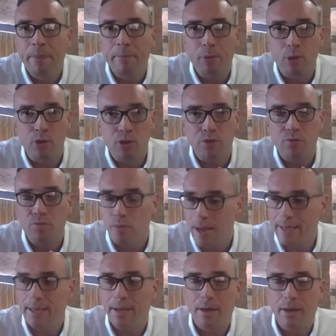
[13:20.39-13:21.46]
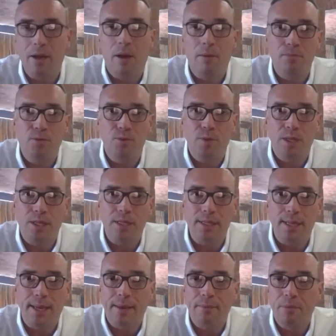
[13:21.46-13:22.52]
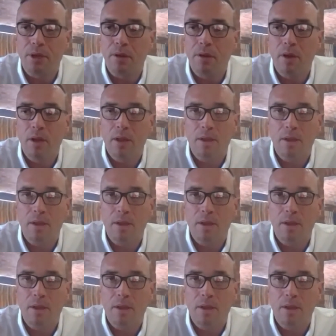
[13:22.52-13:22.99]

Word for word: but just regular comms with the team, and